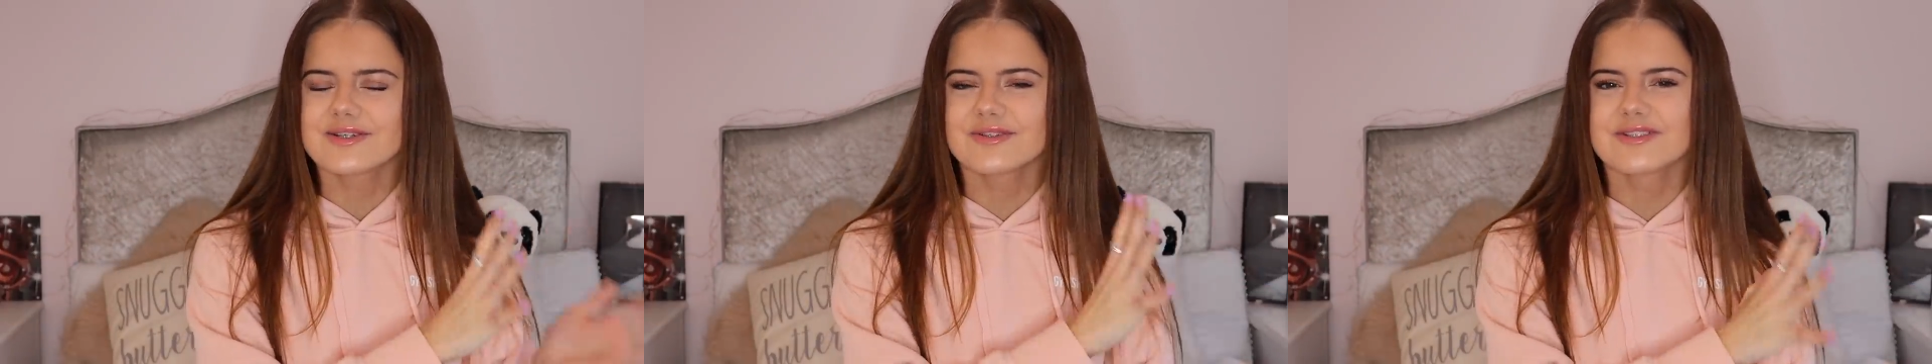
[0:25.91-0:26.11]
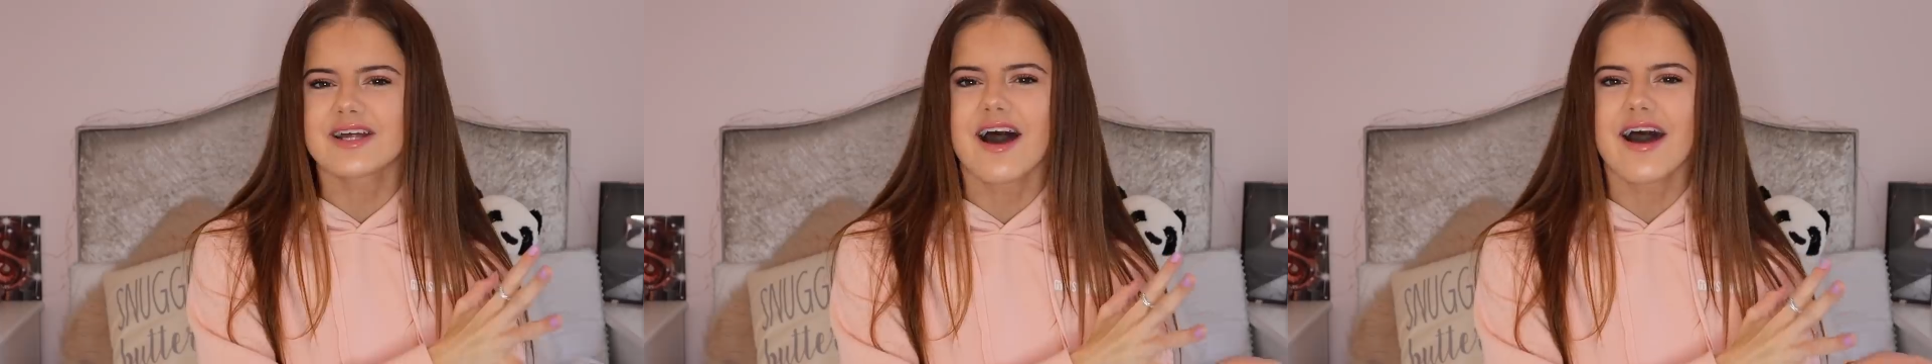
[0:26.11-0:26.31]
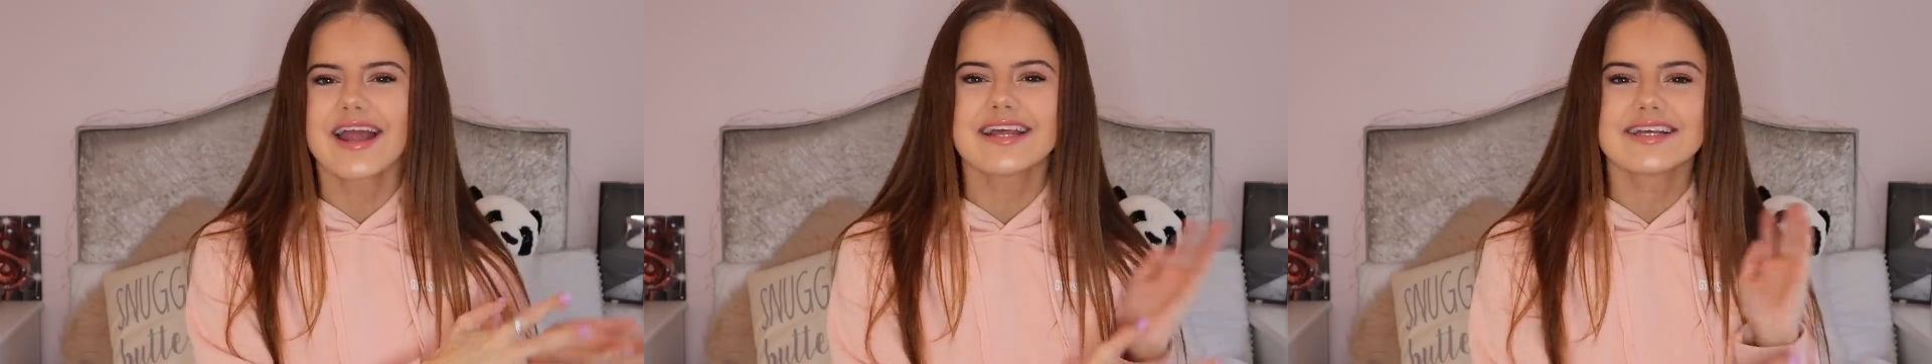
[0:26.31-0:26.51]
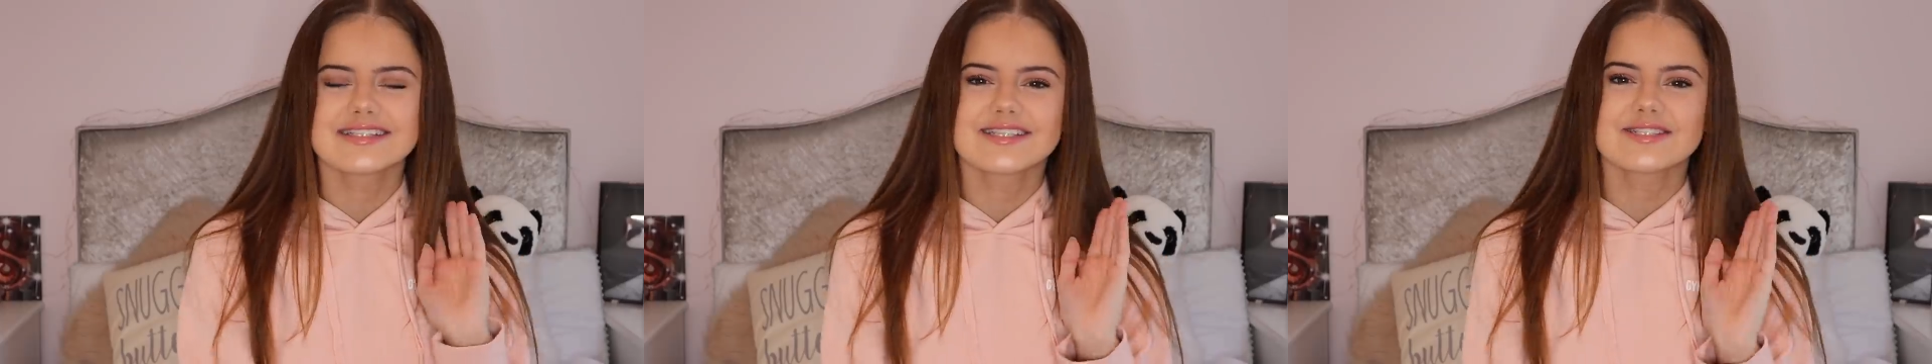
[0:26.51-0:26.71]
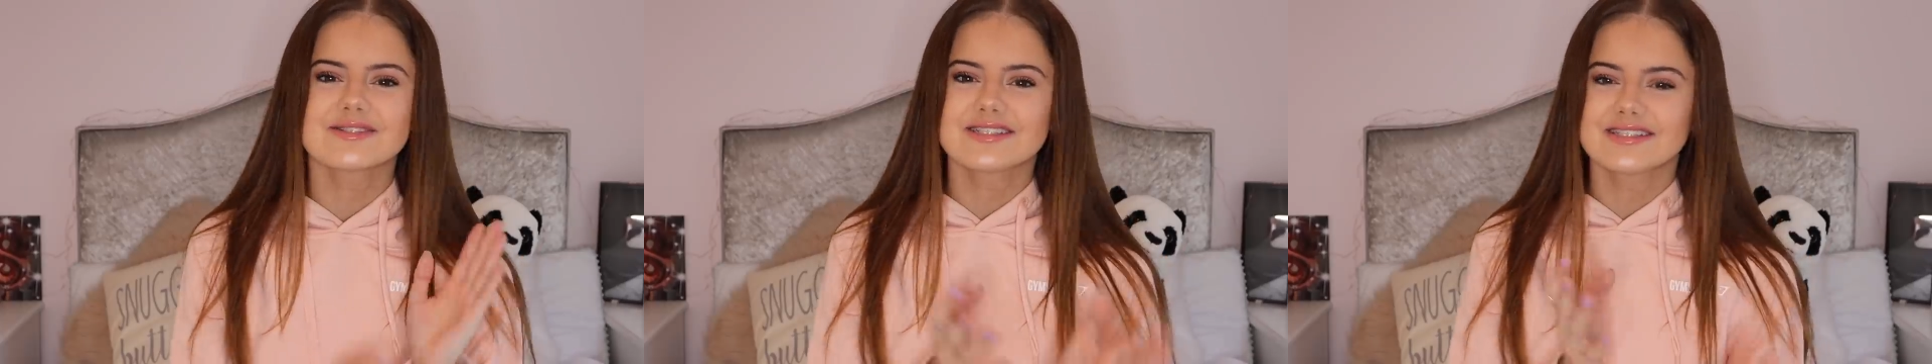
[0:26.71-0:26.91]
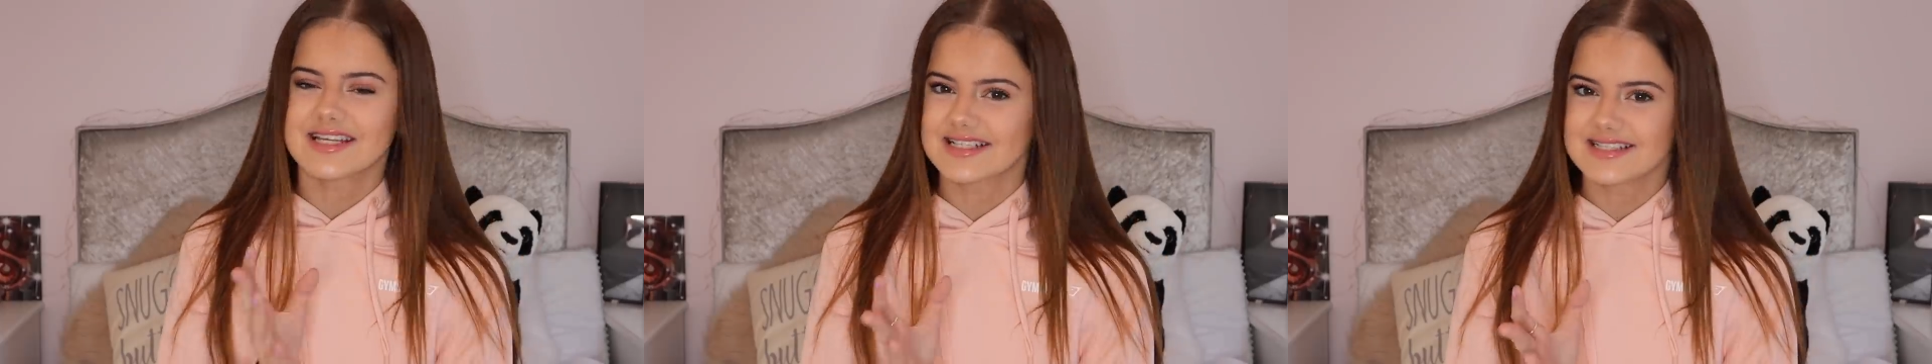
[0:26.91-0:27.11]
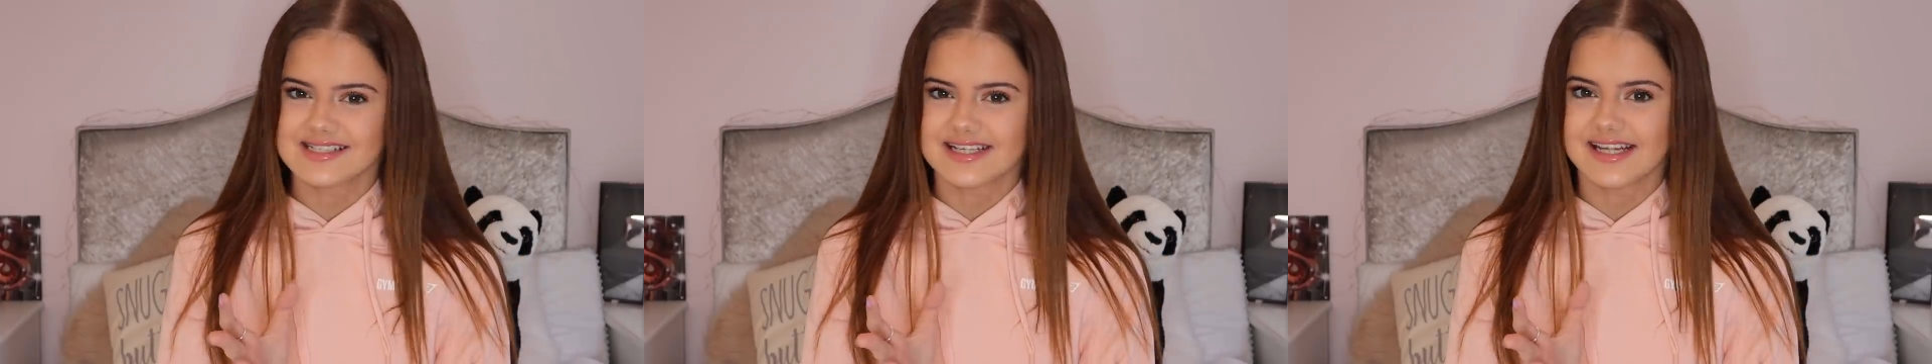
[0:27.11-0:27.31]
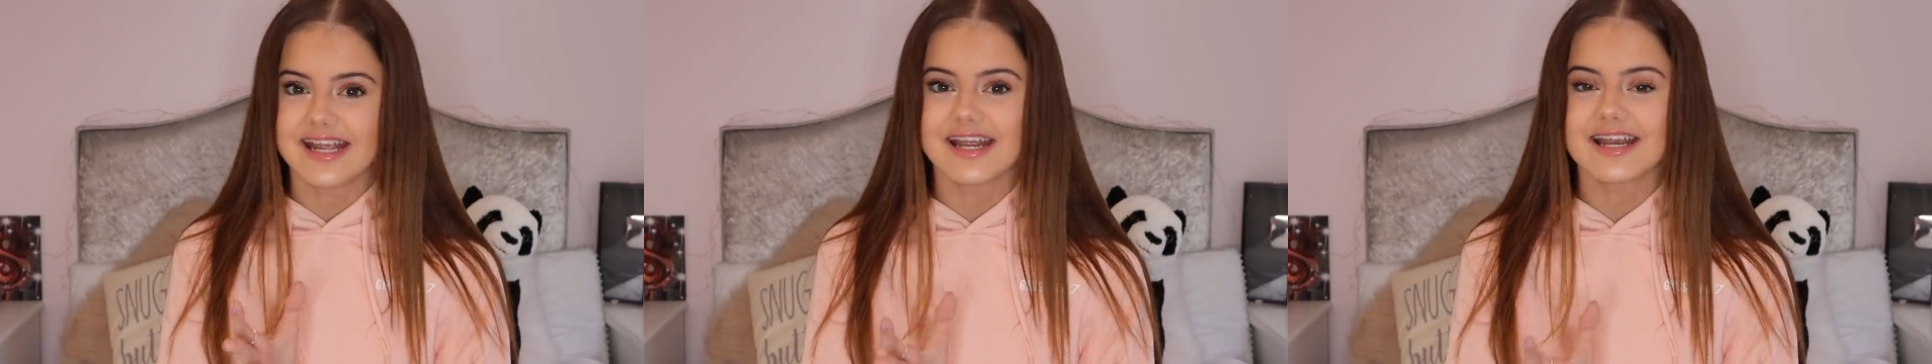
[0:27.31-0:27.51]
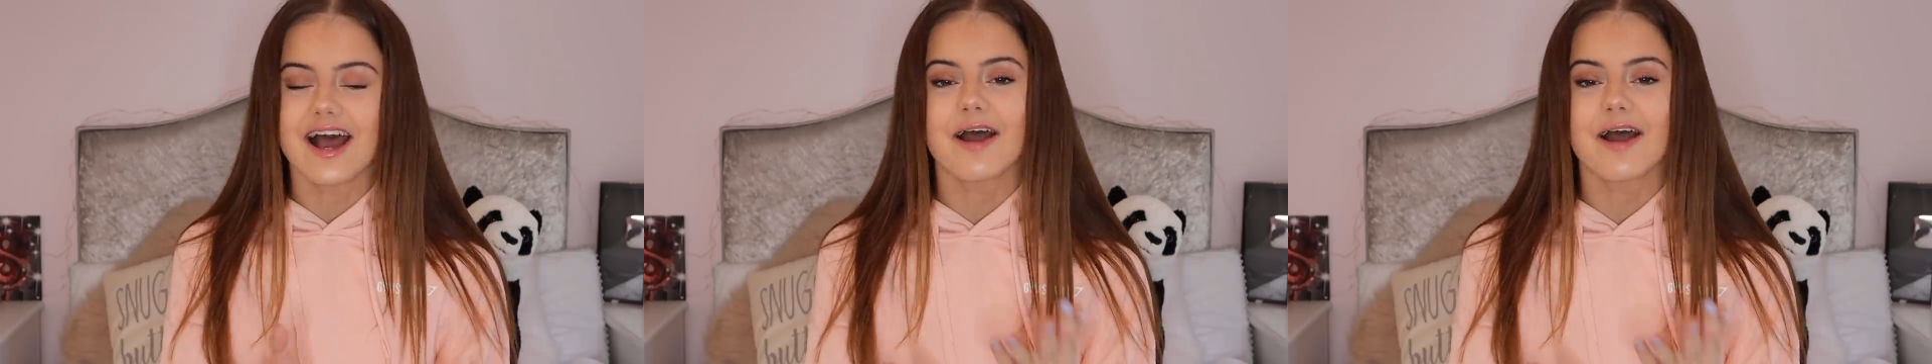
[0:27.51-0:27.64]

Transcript: or 9 until 16.